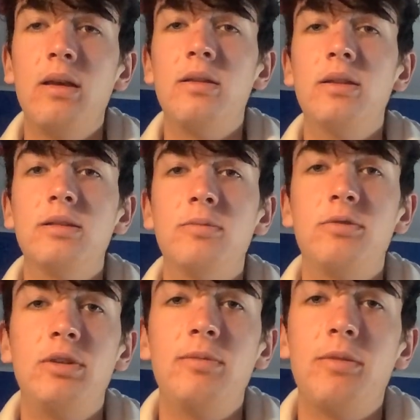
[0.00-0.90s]

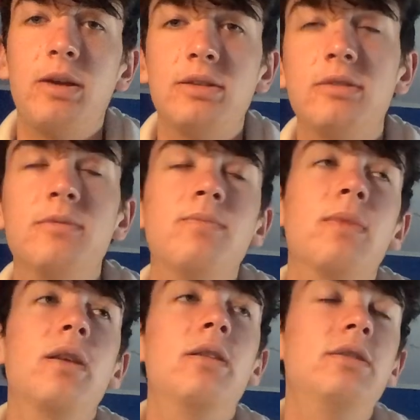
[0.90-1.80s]
between amino acids.
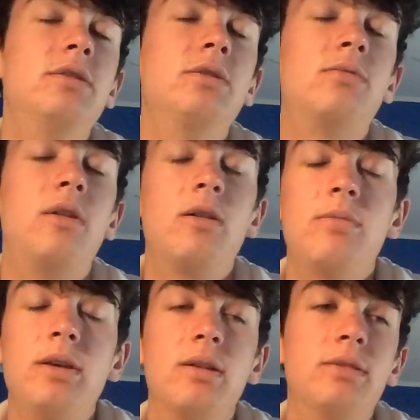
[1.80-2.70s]
This is just wrong
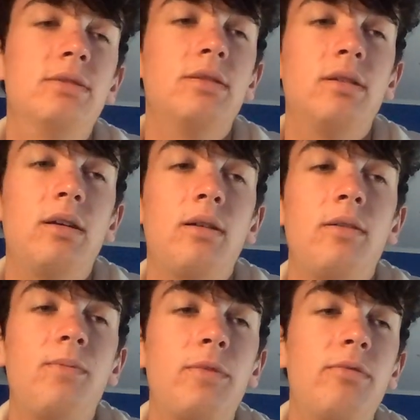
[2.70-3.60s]
because
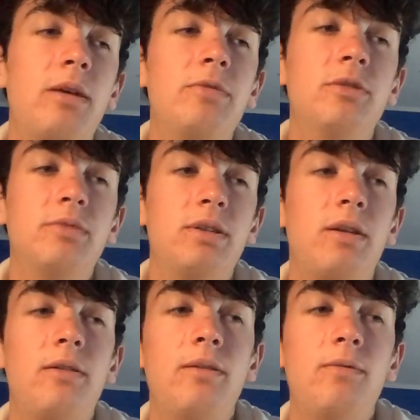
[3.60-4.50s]
the ribosome is
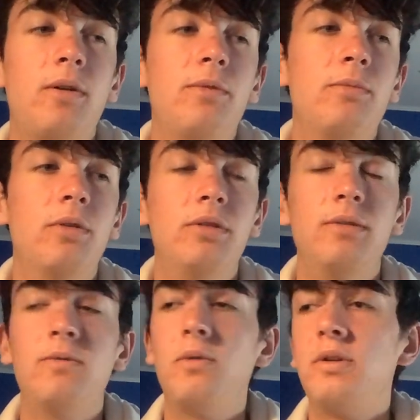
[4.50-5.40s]
not involved in protein
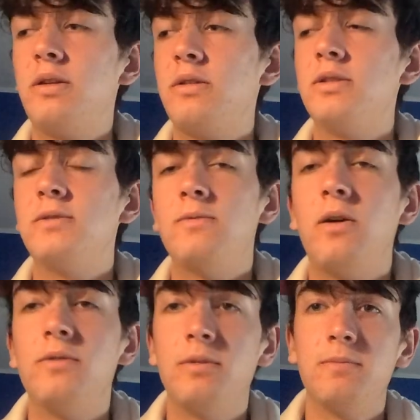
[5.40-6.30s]
folding, it's just
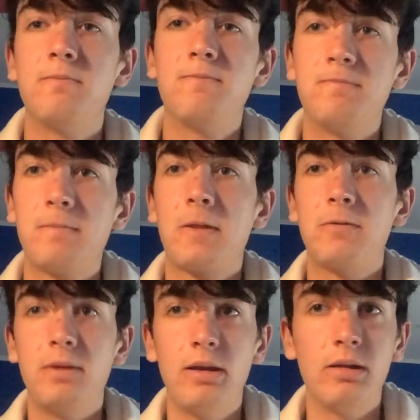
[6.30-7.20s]
involved in
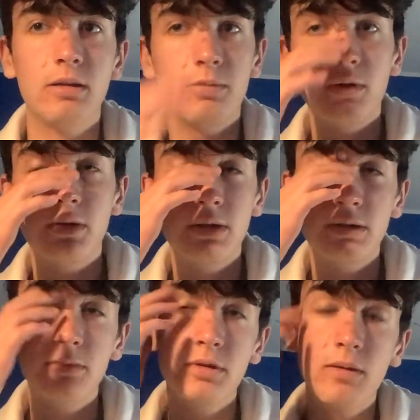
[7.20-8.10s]
creating the proteins
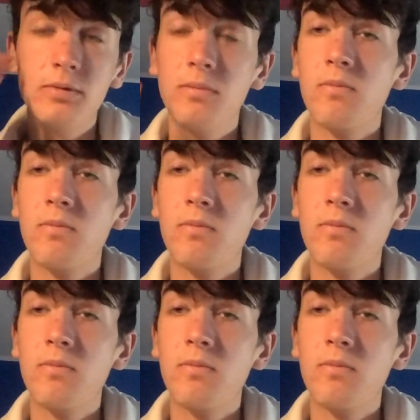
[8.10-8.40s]
themselves.